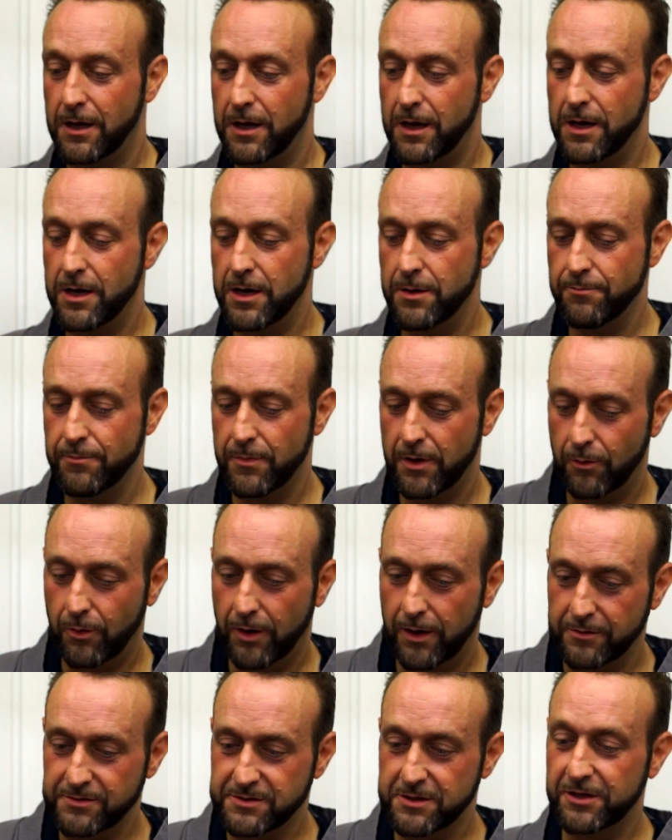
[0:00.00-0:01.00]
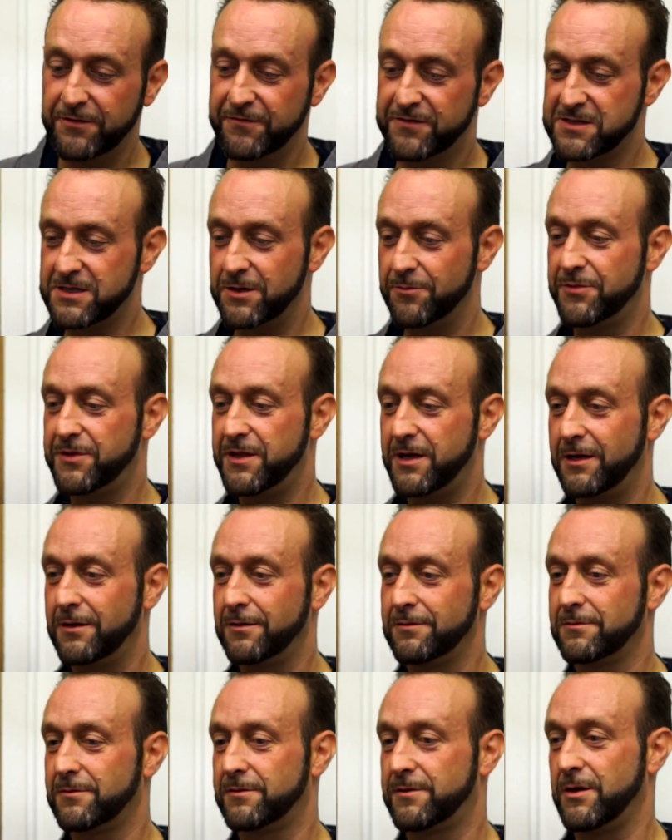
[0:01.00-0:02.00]
Well, I was looking for
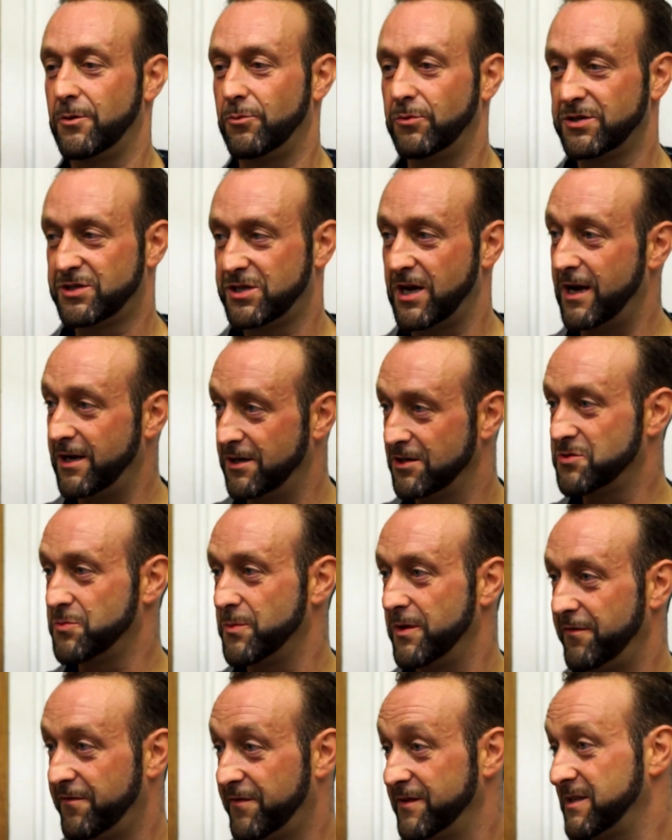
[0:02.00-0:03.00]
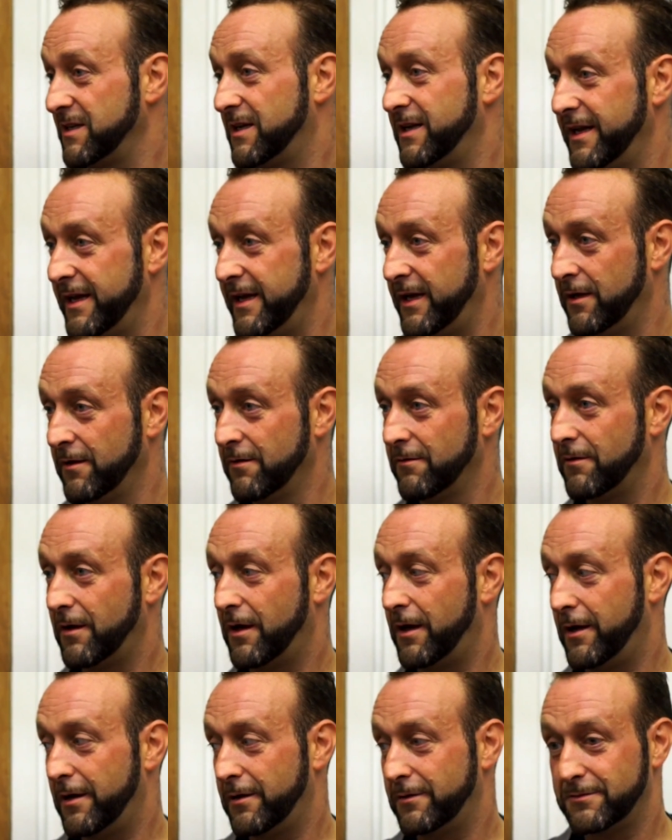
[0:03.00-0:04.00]
something that would challenge me physically
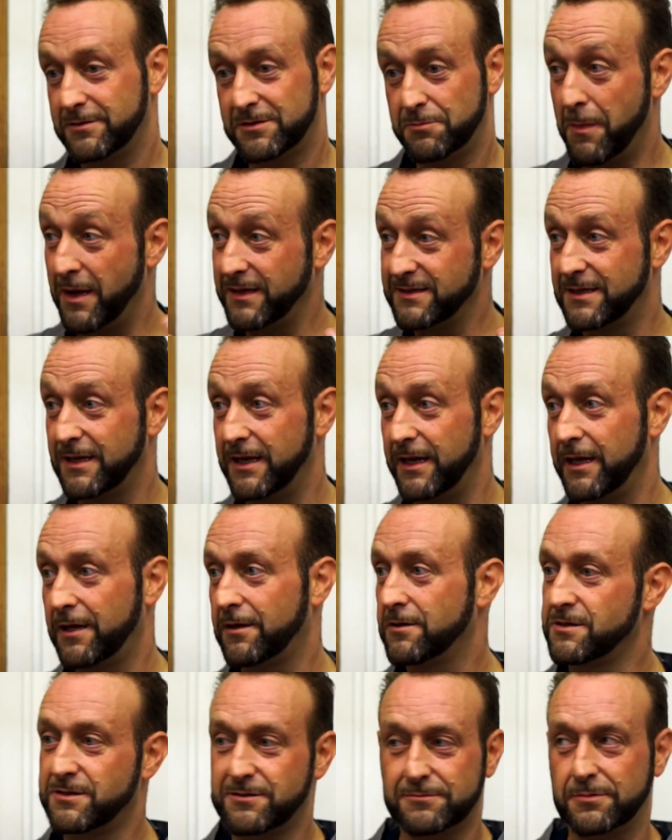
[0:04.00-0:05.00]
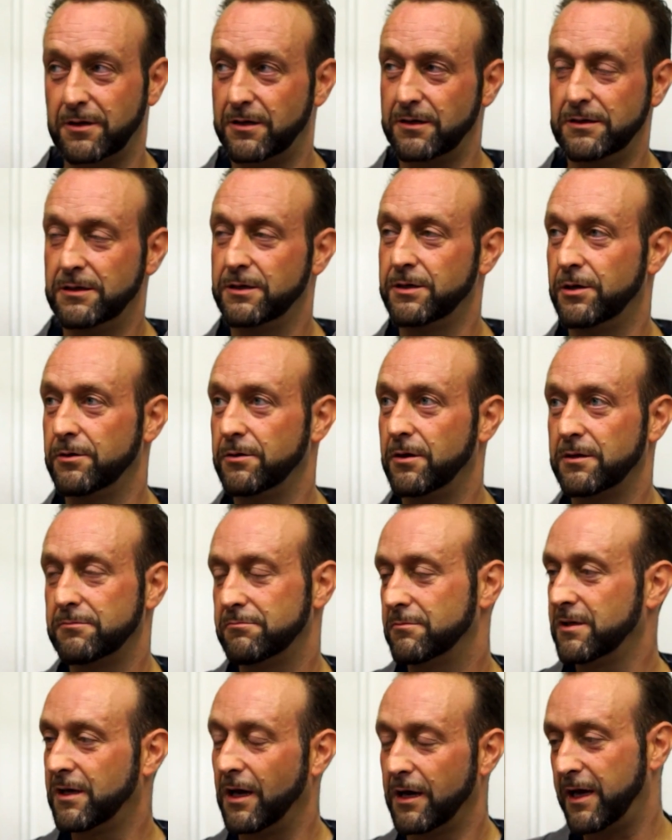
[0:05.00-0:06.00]
and mentally, because
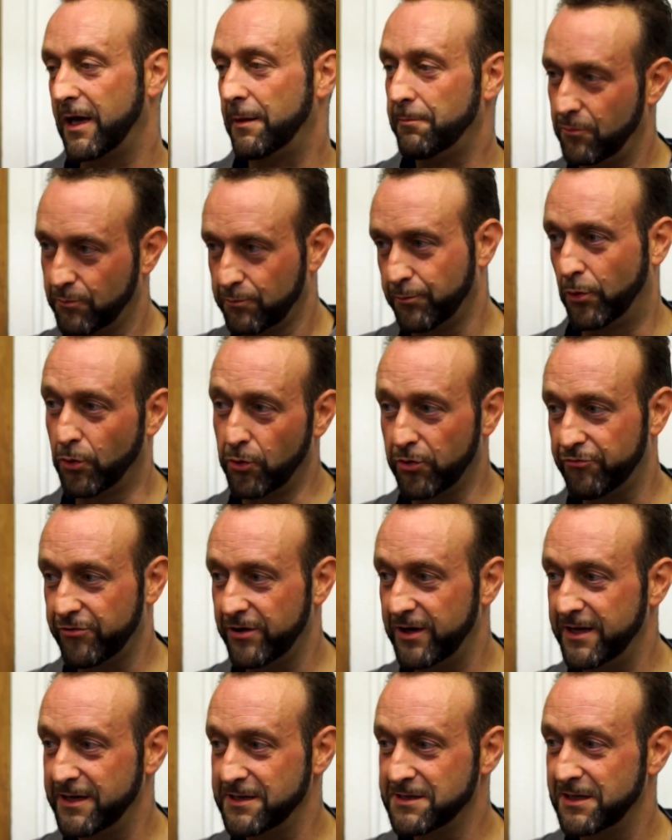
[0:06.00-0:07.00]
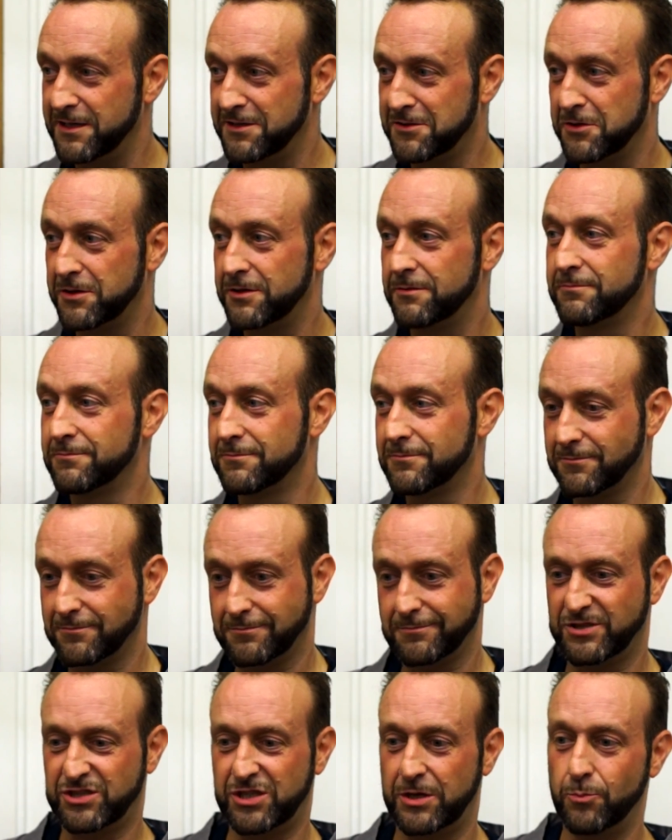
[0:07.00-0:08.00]
I get bored really easily doing
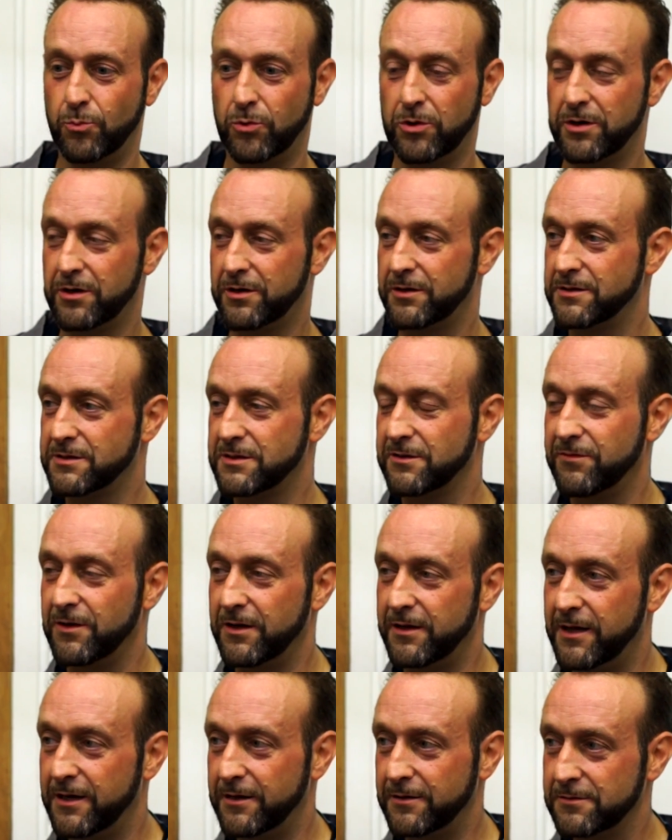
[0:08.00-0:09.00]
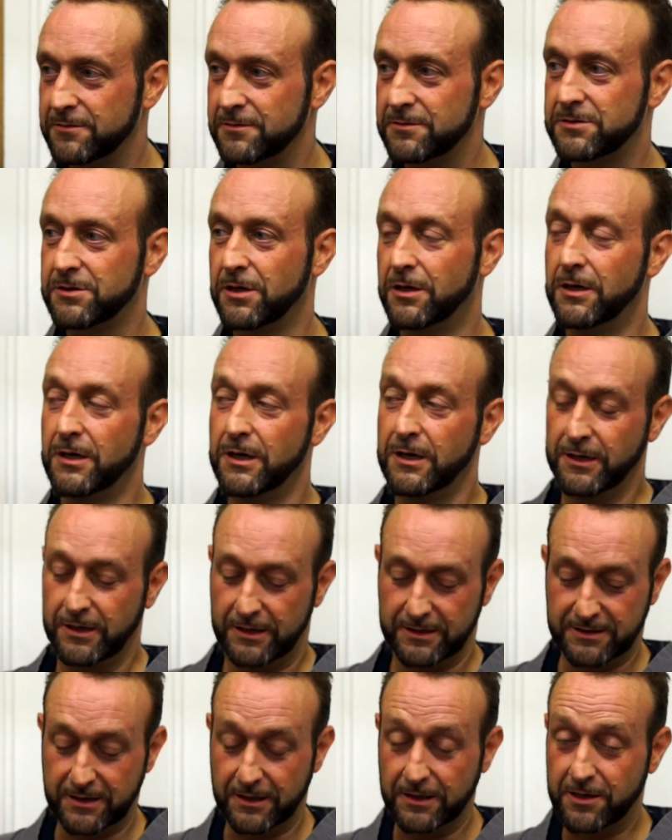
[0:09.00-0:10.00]
gym work and stuff like that. And
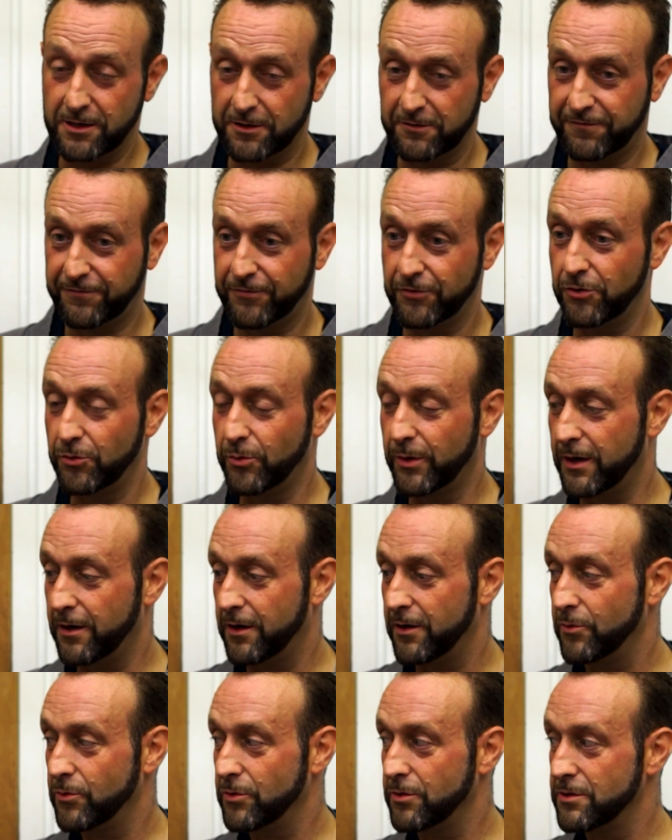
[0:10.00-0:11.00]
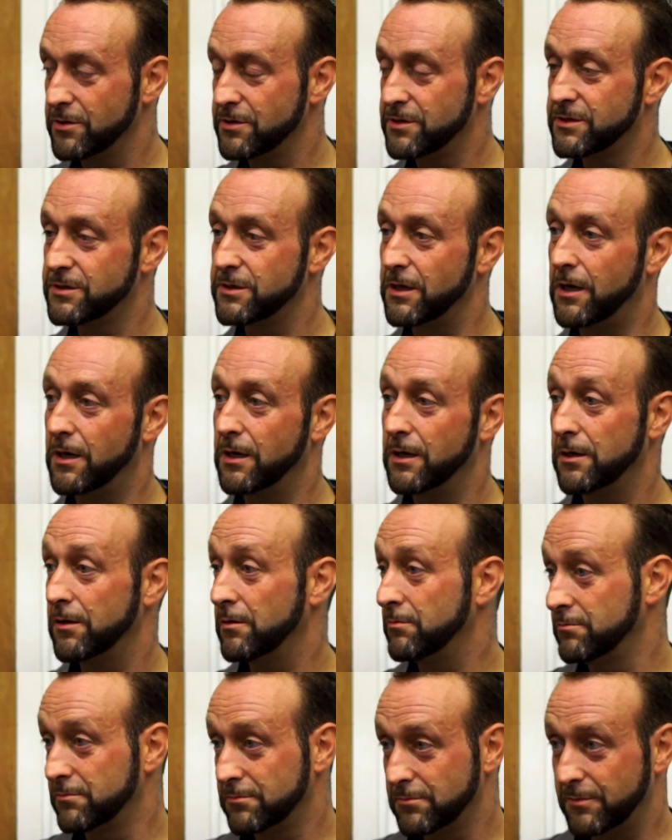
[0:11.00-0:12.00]
I'd done Kung Fu when I was
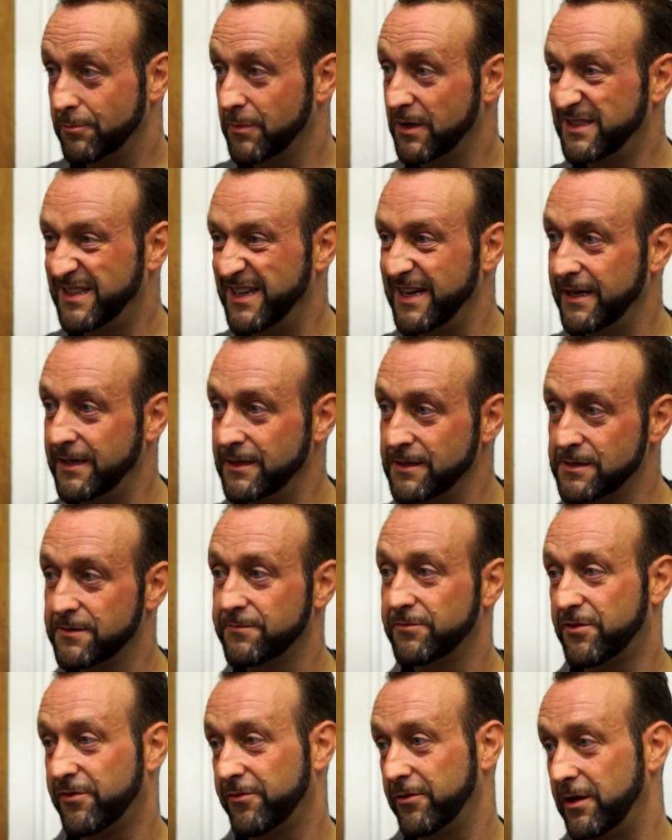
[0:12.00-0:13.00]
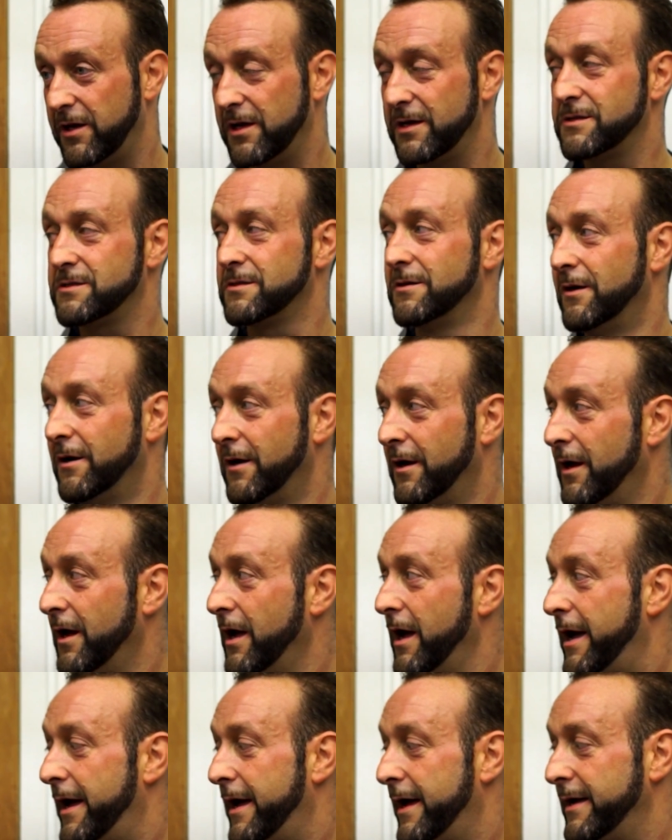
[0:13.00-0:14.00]
in my teens for 3 years,
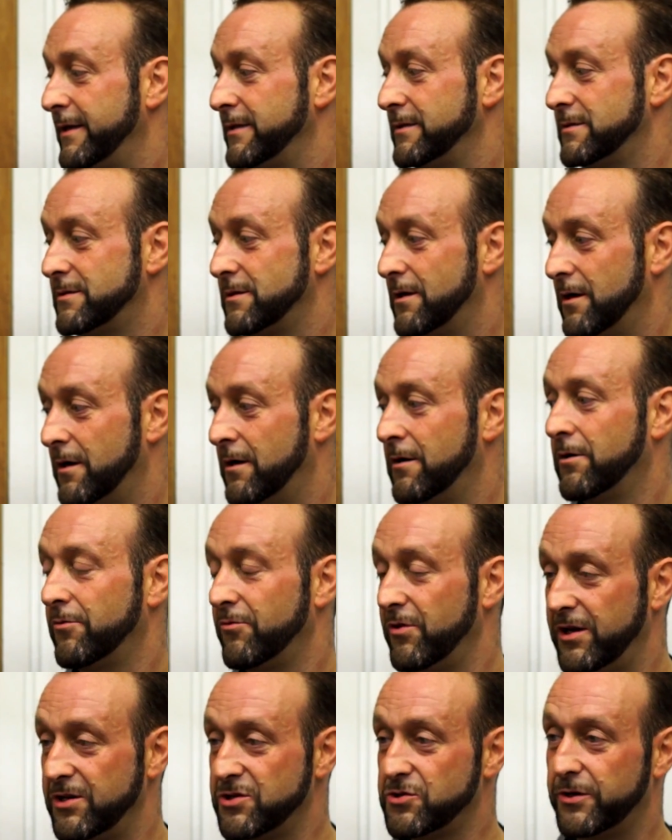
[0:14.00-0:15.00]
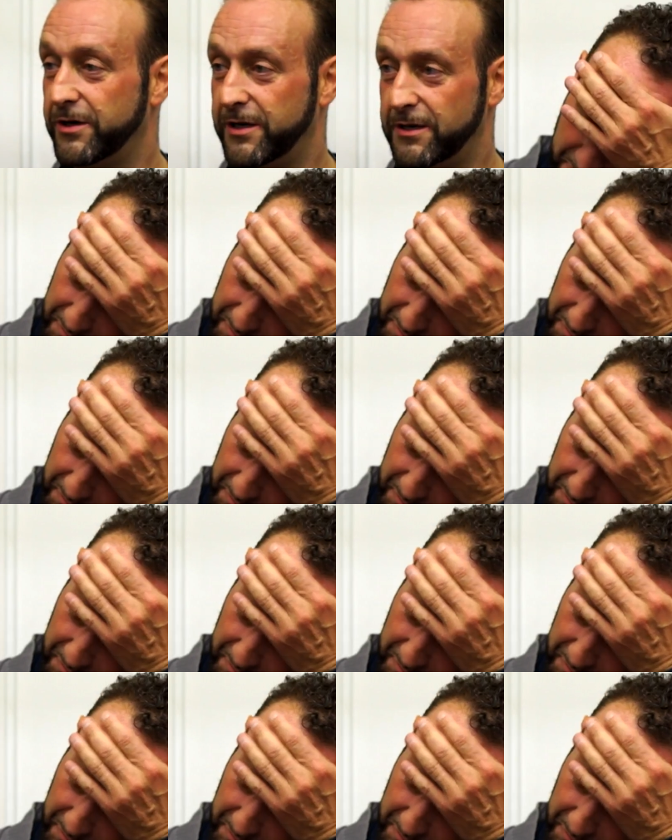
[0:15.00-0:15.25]
and really enjoyed it.